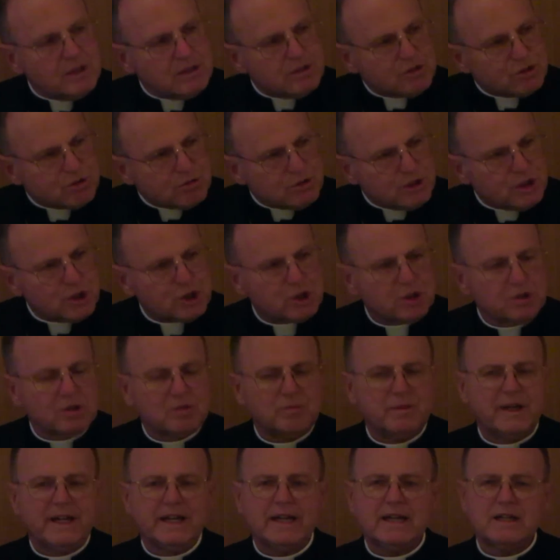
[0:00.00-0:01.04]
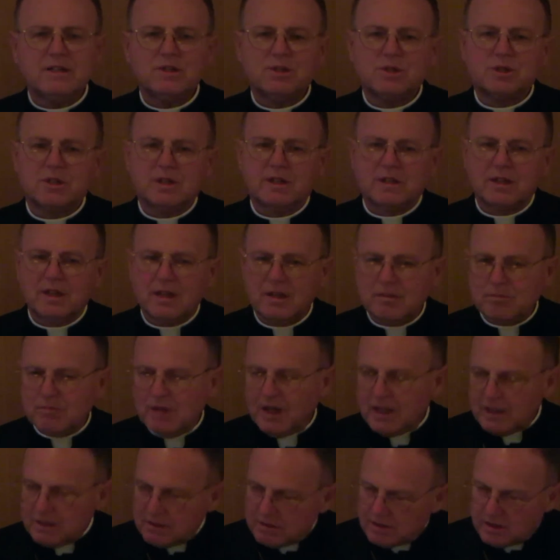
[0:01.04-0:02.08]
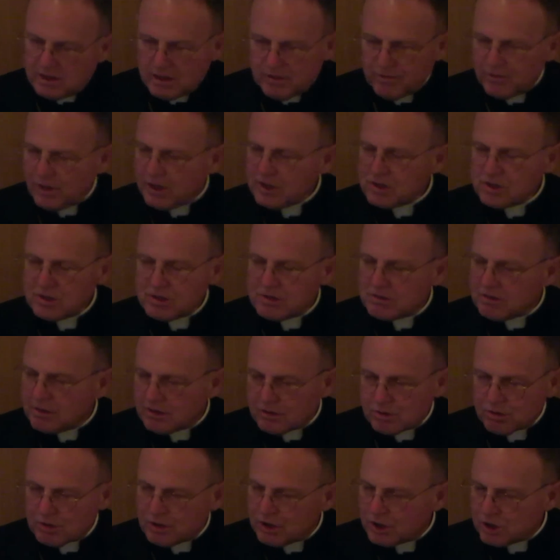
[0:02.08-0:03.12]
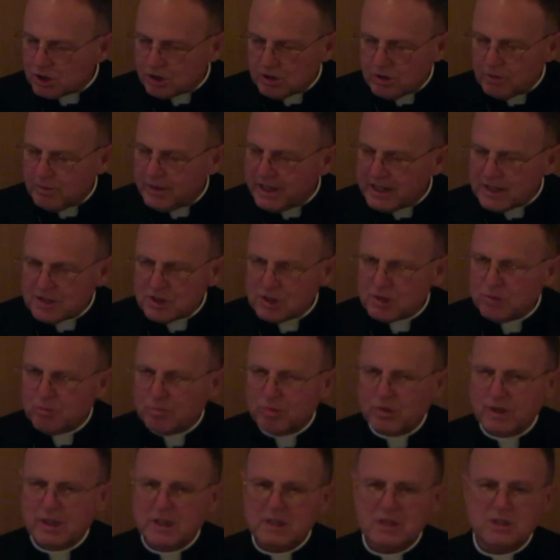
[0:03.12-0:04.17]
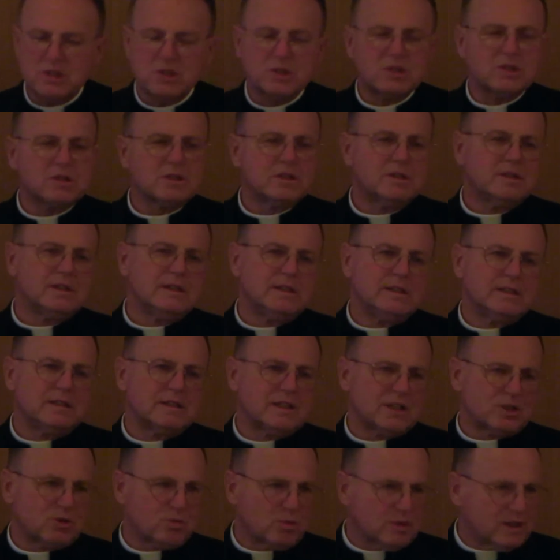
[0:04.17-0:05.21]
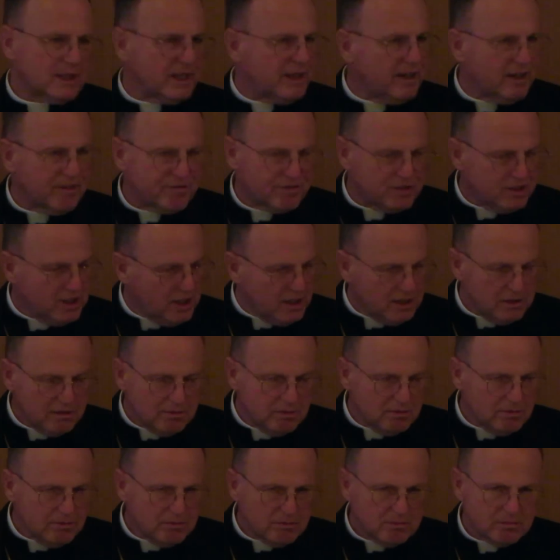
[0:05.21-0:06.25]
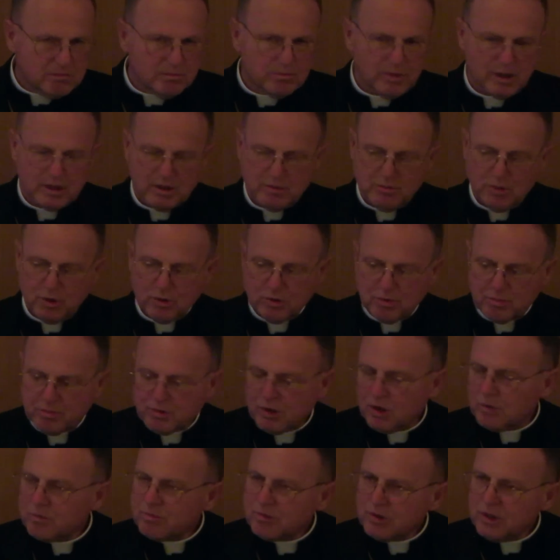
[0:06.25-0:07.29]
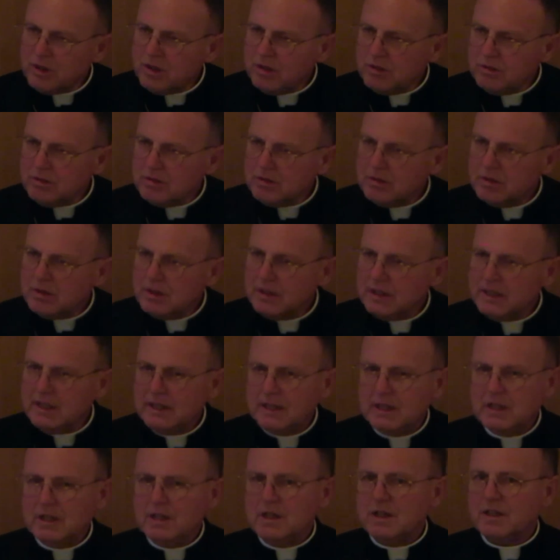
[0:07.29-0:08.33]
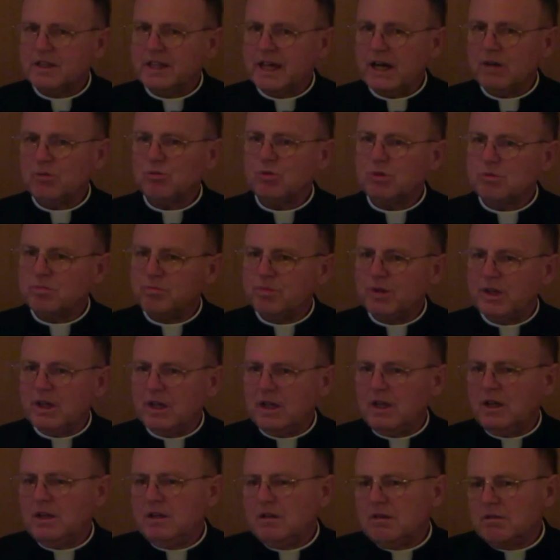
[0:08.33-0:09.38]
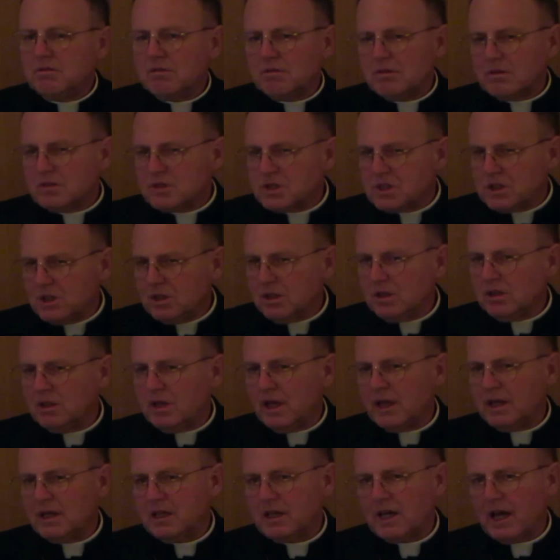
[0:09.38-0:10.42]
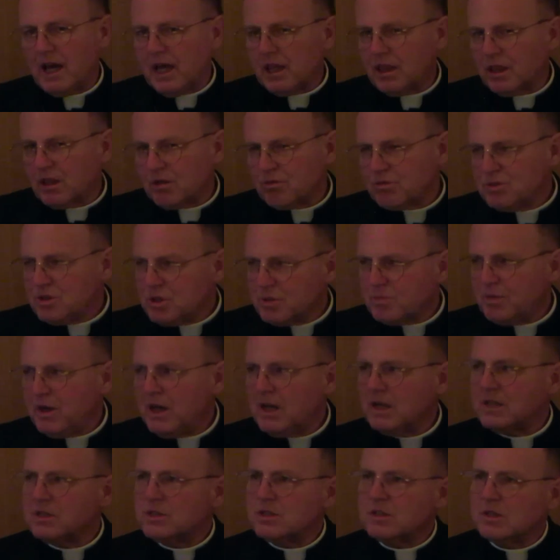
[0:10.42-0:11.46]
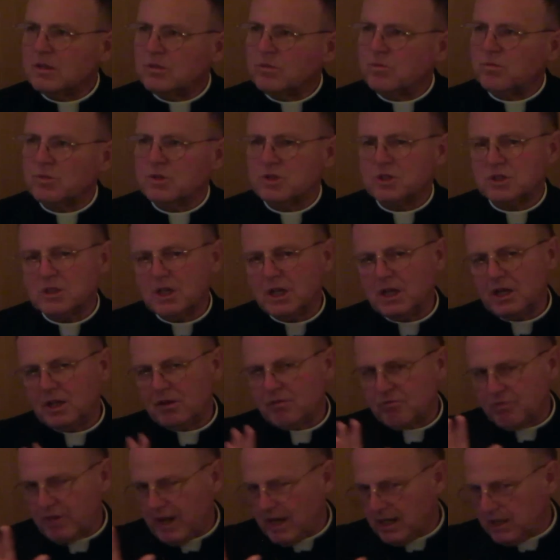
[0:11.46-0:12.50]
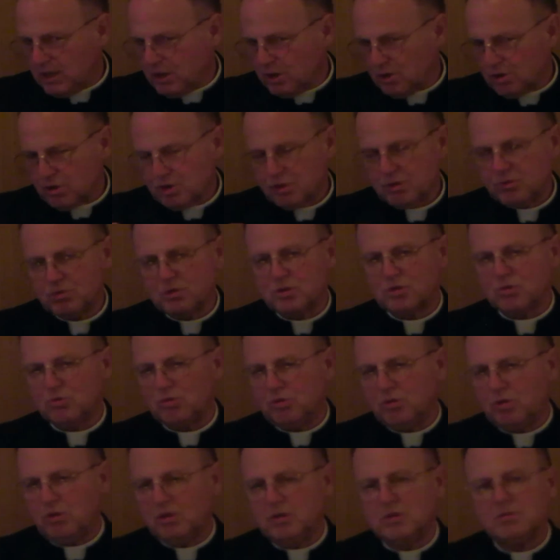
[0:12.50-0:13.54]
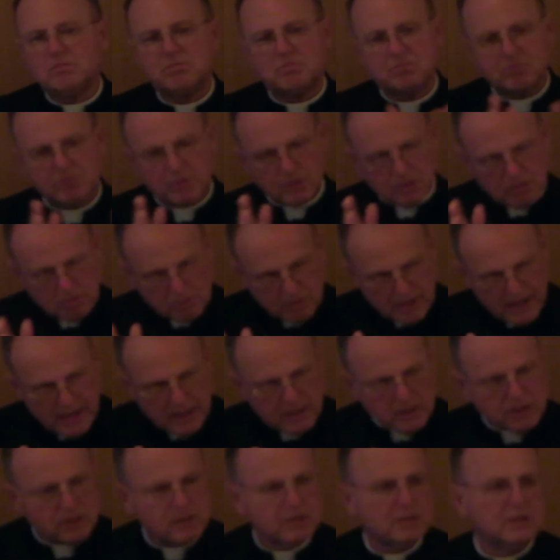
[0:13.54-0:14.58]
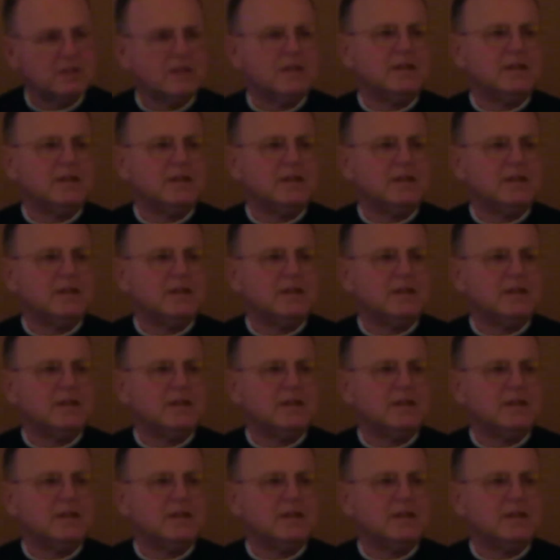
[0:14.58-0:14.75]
traditional Mass, and they might give us the traditional Mass in place. That's what they have done by the motu proprio. That would be still a Catholic response, that we're saying Vatican II is all correct,